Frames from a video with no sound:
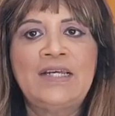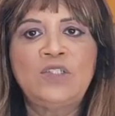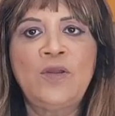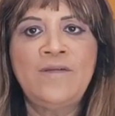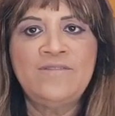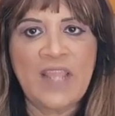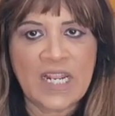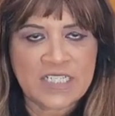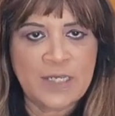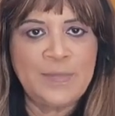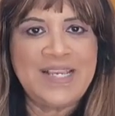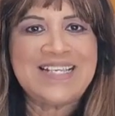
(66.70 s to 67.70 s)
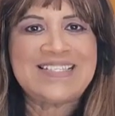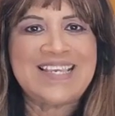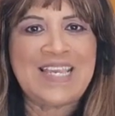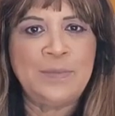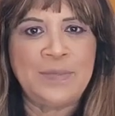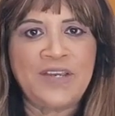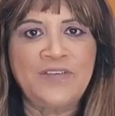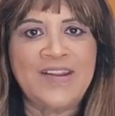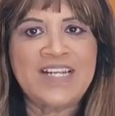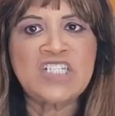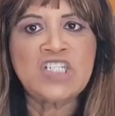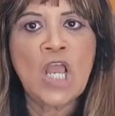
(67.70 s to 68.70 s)
to Vietnamese
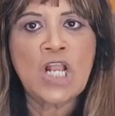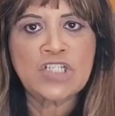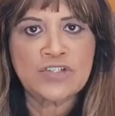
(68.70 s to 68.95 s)
immigrants to